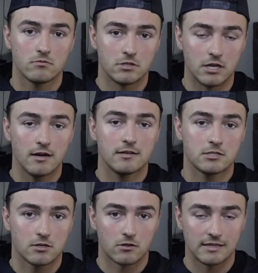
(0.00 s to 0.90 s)
does
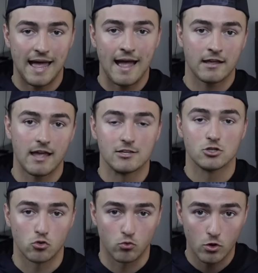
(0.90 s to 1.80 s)
lack a
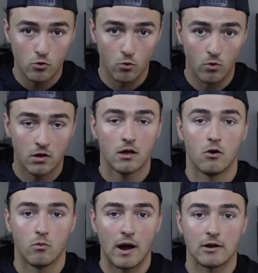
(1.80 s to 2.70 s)
true
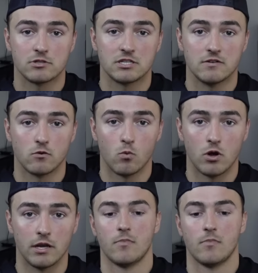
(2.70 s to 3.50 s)
wide receiver one.